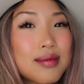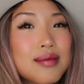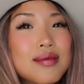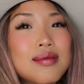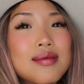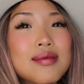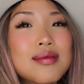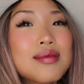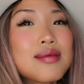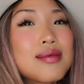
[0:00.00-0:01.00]
comment
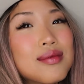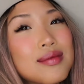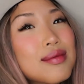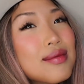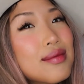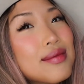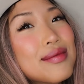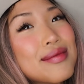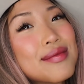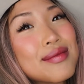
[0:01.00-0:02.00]
below, let me know what you
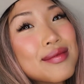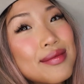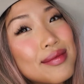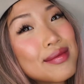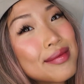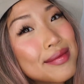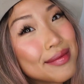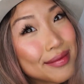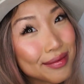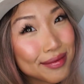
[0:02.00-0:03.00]
thought, and
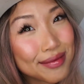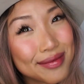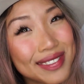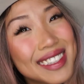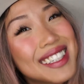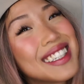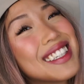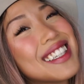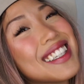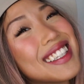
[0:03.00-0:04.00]
subscribe to my channel.
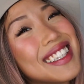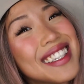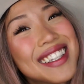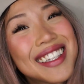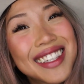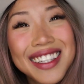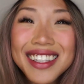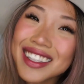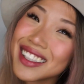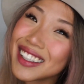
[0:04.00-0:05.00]
I would love to hear
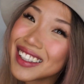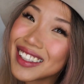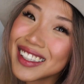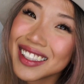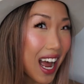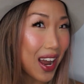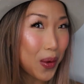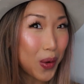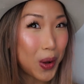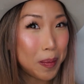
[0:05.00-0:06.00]
from you guys. I
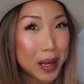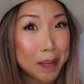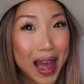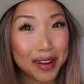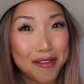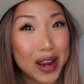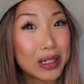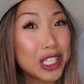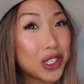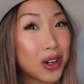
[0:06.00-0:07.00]
will be back
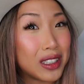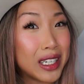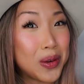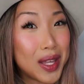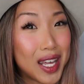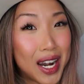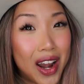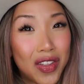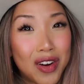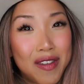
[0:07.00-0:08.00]
very shortly with
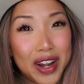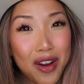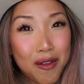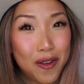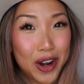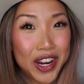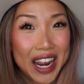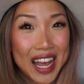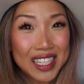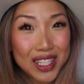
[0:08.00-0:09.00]
another video for you
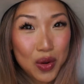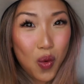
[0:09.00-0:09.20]
guys.